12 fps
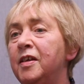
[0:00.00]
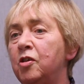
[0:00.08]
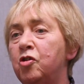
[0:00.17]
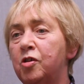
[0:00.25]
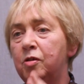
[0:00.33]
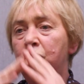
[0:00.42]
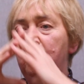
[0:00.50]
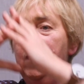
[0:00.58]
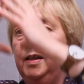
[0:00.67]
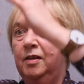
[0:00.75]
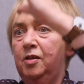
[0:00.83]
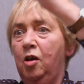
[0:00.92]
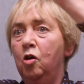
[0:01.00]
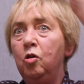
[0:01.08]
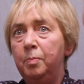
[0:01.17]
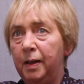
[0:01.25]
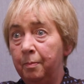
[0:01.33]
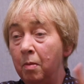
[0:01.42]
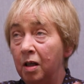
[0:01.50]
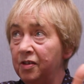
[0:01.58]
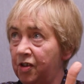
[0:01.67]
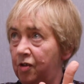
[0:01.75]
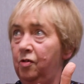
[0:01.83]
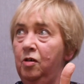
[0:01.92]
just creating this whole big
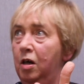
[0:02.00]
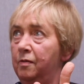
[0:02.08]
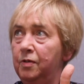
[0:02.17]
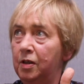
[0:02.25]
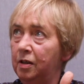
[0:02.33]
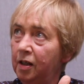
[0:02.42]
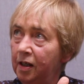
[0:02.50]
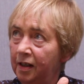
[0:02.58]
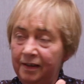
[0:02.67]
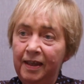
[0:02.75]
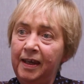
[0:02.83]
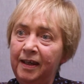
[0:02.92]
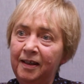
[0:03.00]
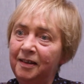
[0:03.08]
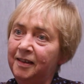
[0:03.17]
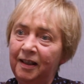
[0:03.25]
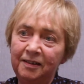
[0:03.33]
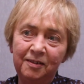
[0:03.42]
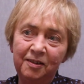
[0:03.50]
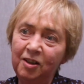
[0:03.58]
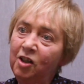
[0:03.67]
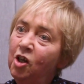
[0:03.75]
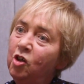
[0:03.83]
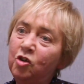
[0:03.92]
monster of a thing that
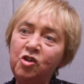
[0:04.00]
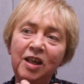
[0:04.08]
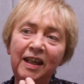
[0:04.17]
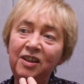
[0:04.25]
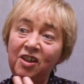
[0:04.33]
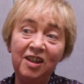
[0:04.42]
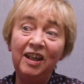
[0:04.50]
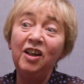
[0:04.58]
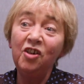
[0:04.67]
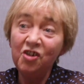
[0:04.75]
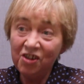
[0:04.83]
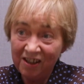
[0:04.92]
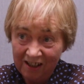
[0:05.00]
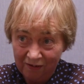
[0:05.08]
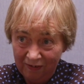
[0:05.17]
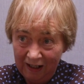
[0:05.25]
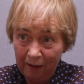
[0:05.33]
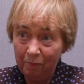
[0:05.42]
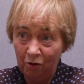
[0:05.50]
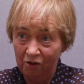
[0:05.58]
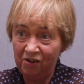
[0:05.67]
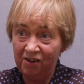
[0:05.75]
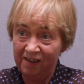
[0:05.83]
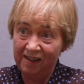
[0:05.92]
could take you years to develop or
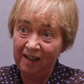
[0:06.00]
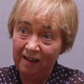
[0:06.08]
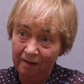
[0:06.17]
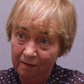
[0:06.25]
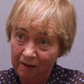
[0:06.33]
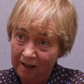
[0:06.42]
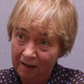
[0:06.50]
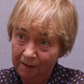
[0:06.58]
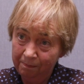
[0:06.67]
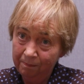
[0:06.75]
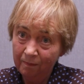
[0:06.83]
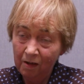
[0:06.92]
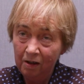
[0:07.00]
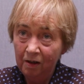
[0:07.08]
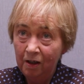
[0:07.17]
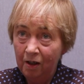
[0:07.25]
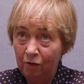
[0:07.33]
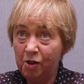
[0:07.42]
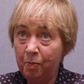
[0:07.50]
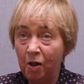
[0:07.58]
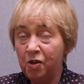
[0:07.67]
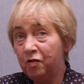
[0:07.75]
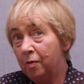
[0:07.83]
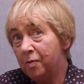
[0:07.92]
to see a
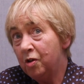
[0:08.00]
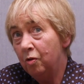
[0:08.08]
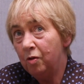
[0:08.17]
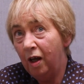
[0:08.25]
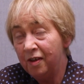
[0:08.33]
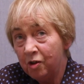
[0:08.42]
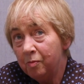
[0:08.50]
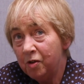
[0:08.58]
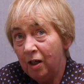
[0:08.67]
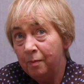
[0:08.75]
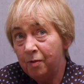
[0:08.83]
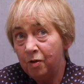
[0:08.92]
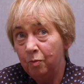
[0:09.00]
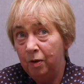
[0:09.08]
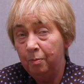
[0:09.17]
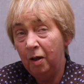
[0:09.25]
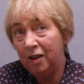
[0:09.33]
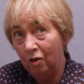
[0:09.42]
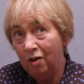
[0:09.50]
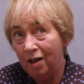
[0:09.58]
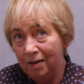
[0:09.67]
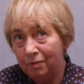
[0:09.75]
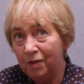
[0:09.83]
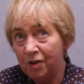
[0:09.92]
response from. So, and sometimes we might go
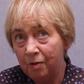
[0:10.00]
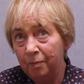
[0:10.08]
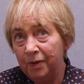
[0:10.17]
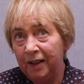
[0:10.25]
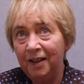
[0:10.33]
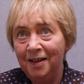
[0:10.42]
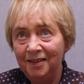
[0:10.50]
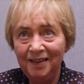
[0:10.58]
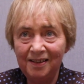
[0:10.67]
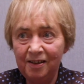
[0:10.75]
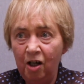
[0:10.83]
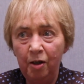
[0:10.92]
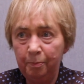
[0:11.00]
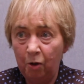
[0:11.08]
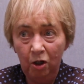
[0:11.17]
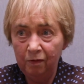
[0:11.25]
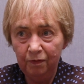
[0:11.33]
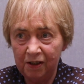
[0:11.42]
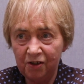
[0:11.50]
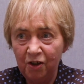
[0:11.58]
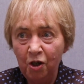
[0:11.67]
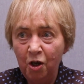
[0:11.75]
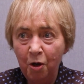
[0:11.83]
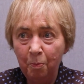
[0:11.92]
live with something that's not perfect,
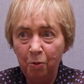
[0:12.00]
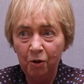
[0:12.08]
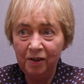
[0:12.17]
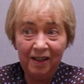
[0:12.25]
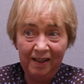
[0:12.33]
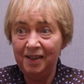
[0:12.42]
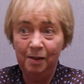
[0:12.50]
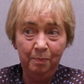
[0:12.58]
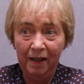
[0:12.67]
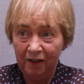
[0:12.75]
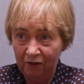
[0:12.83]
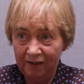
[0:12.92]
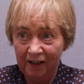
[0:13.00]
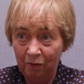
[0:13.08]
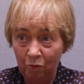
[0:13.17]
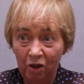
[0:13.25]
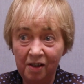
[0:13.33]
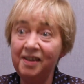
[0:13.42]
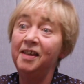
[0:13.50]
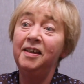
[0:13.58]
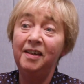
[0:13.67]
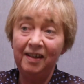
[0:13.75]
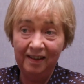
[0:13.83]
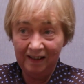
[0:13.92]
but is it better than it was?
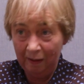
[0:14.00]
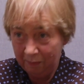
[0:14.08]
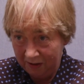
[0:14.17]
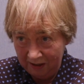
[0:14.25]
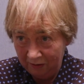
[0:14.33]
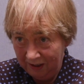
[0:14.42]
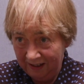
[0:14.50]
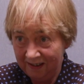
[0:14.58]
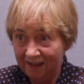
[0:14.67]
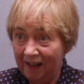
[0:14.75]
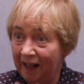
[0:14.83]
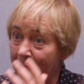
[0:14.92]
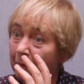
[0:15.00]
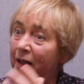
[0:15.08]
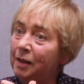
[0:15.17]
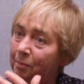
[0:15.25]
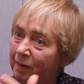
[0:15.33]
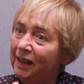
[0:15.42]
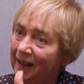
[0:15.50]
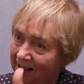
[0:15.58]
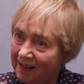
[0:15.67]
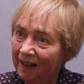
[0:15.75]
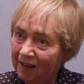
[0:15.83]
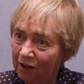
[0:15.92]
It absolutely is. And it mightn't be
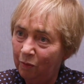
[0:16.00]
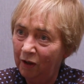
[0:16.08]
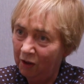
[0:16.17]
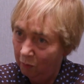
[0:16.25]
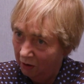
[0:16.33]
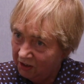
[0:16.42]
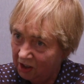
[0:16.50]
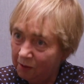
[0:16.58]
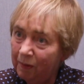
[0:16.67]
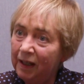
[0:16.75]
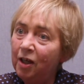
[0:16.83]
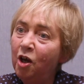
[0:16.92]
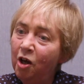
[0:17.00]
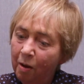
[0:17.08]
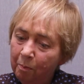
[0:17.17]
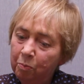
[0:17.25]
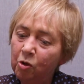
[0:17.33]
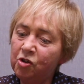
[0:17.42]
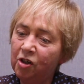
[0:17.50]
exactly where you want it to be, but